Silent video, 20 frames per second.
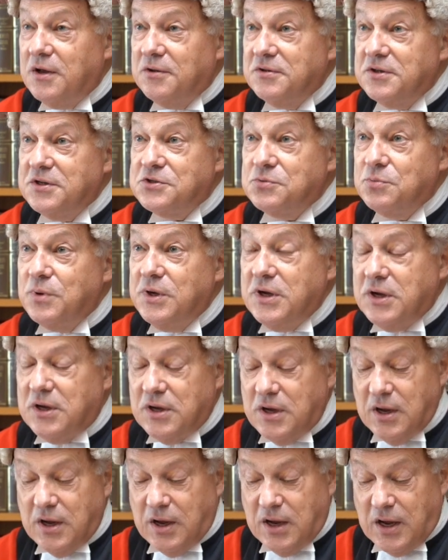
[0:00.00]
this week,
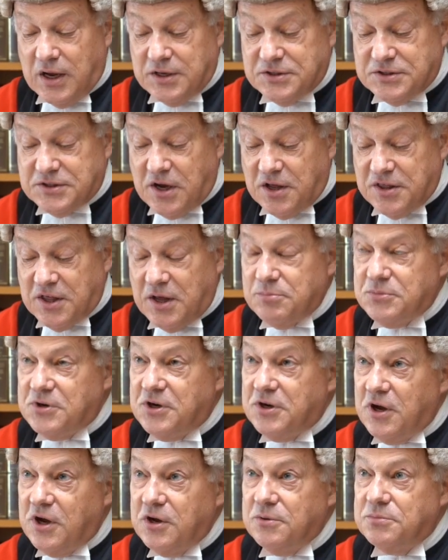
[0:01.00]
and
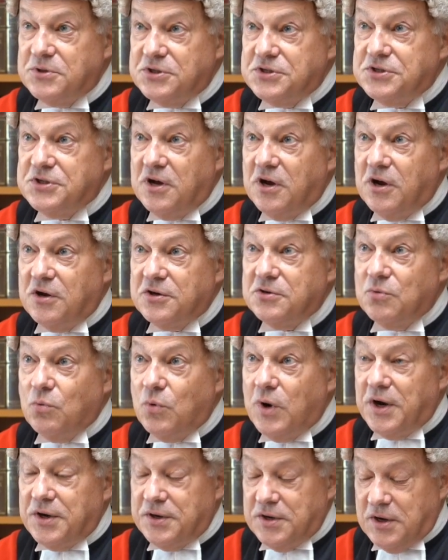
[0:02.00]
Southampton hope to start
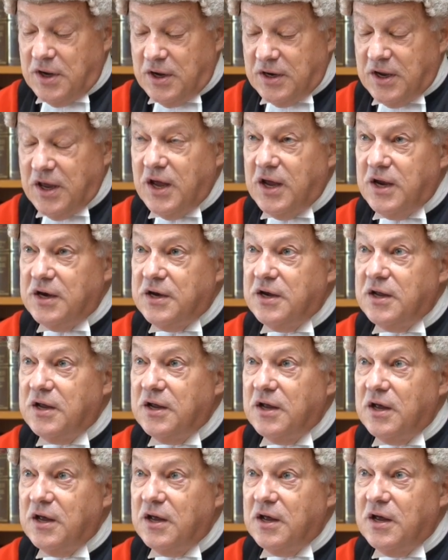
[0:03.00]
one again
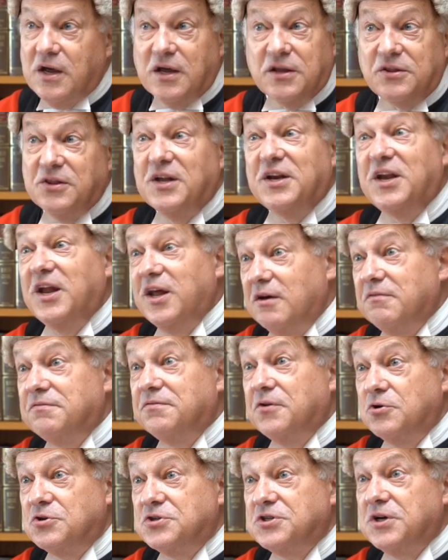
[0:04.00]
in the near
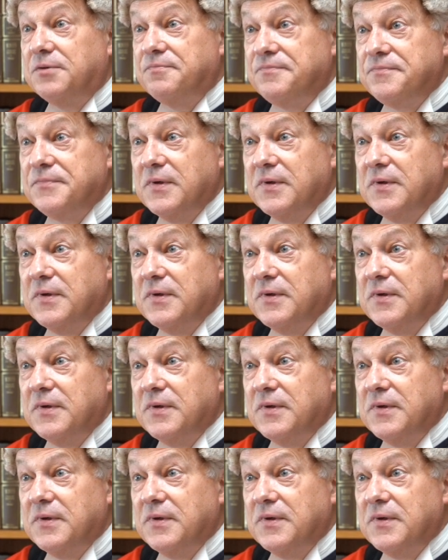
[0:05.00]
future.